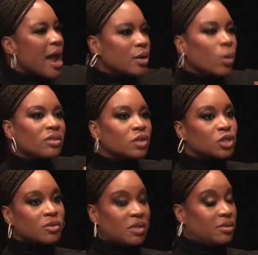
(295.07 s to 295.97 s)
and it wasn't
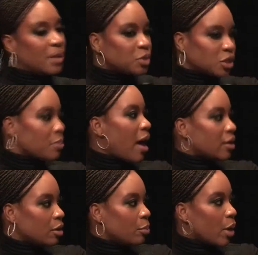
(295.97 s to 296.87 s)
just the subject
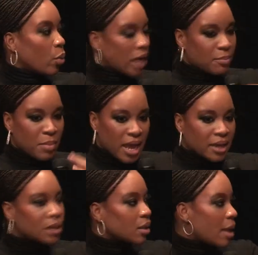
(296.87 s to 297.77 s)
matter, but when I
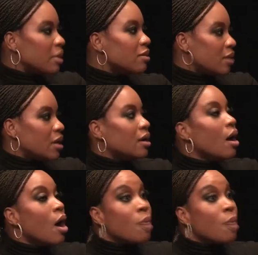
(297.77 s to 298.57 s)
made Clemency,